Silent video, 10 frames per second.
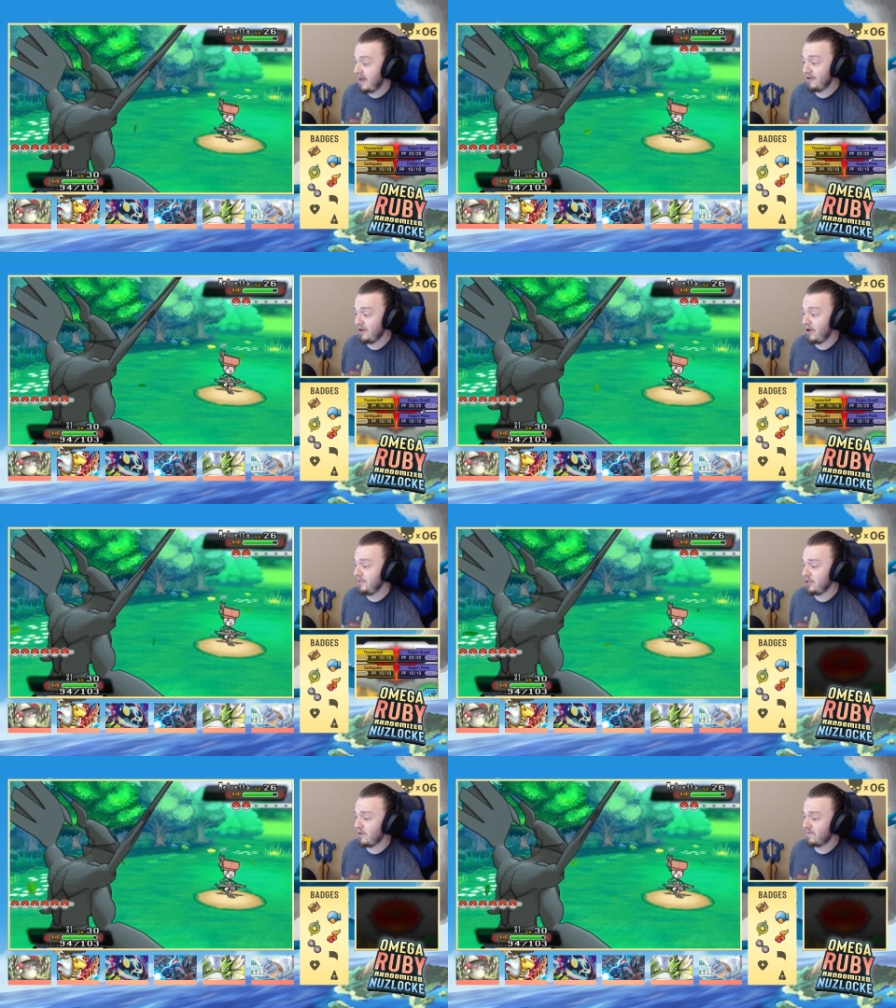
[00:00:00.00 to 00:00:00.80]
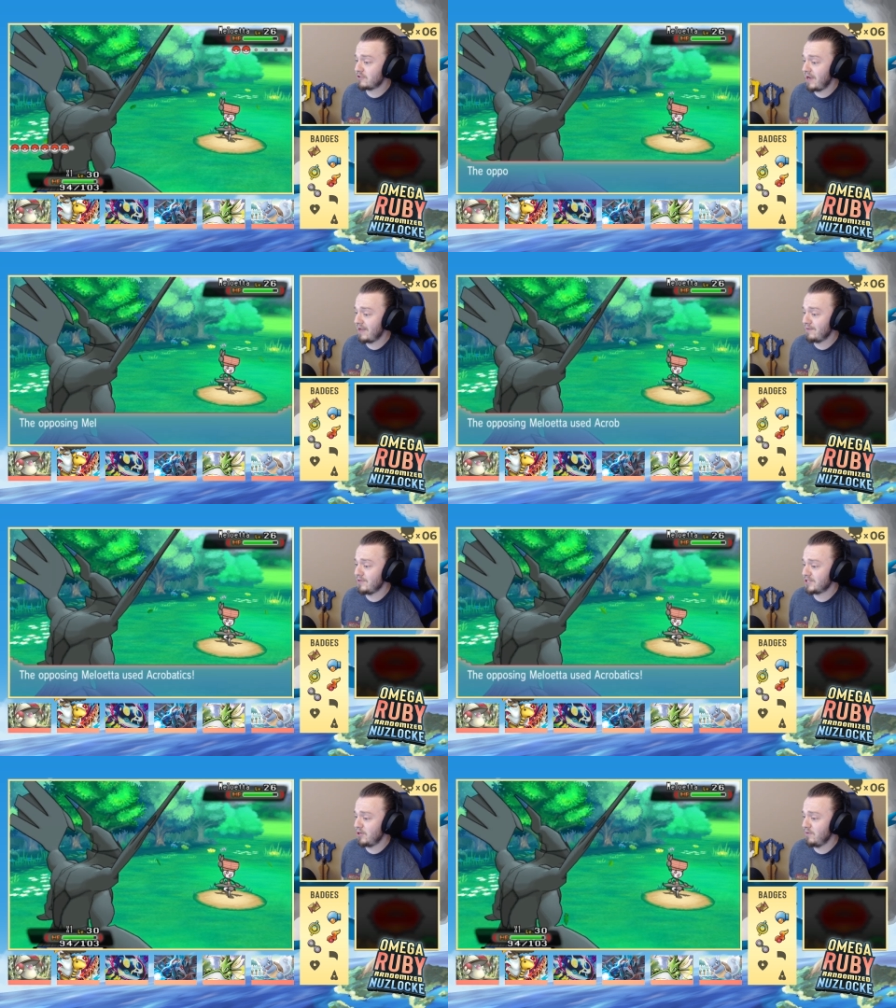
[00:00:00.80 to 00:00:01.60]
I don't know. I'm going to go for Dragon
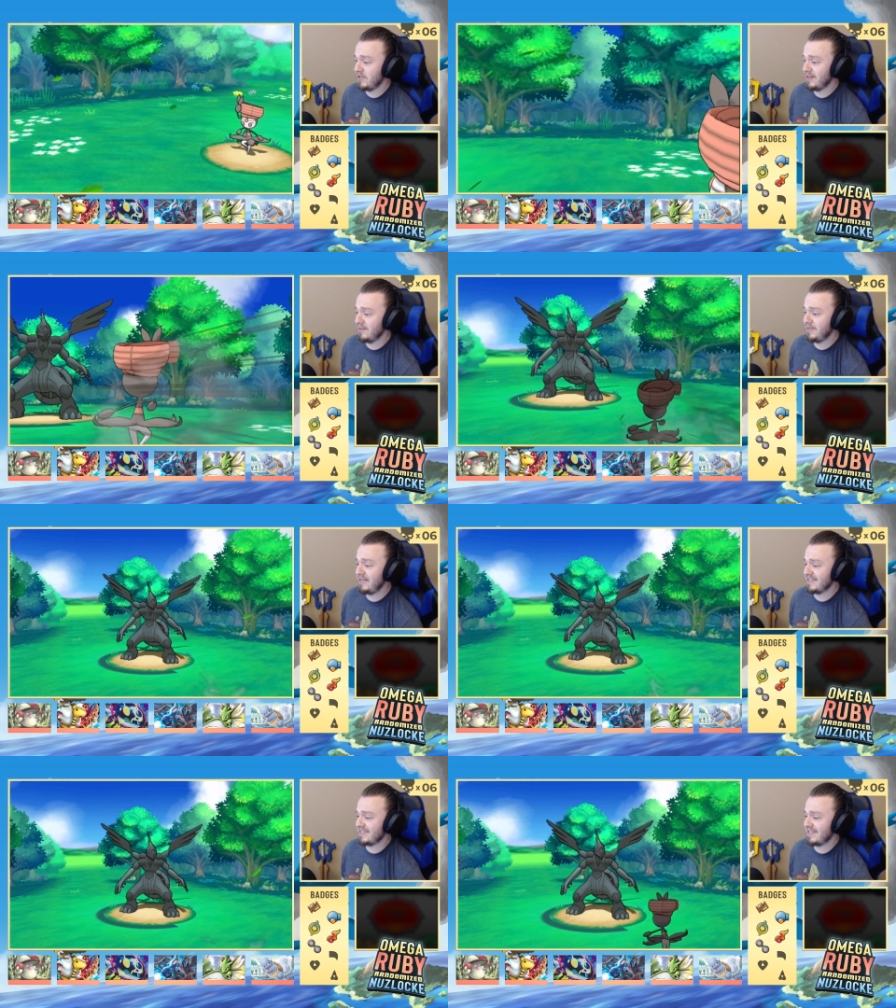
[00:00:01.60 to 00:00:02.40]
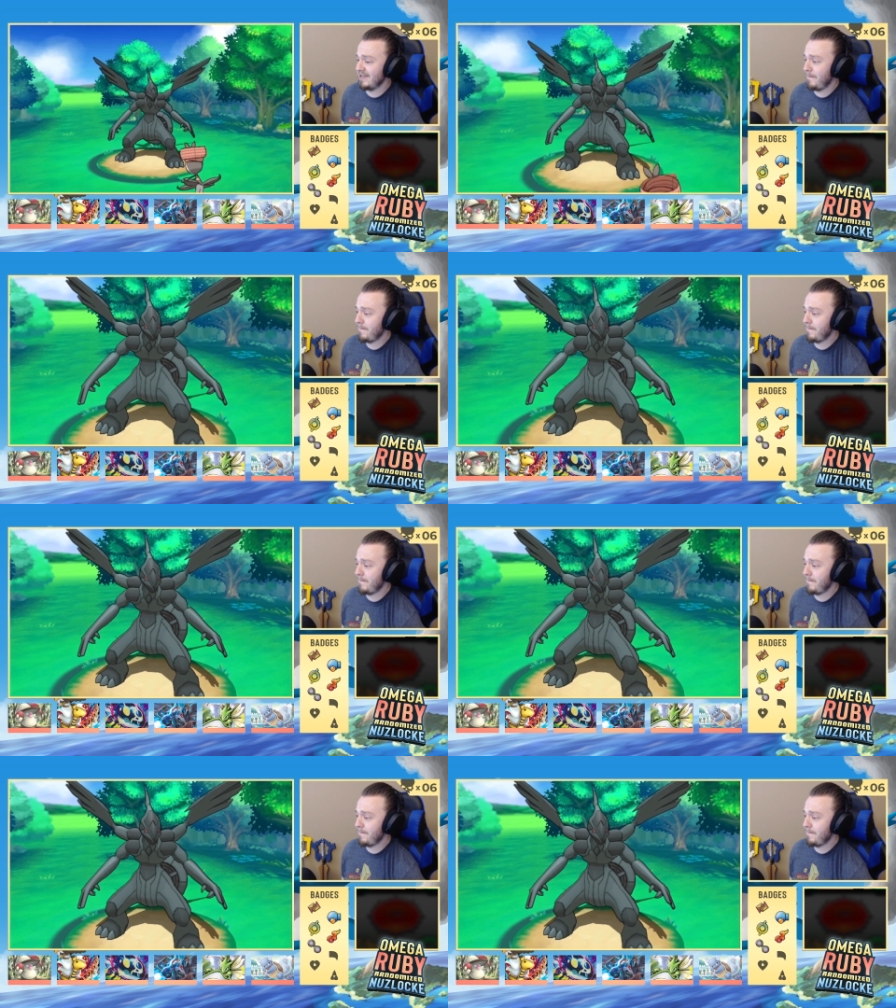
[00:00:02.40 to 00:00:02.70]
Pulse and hopefully eliminate this thing.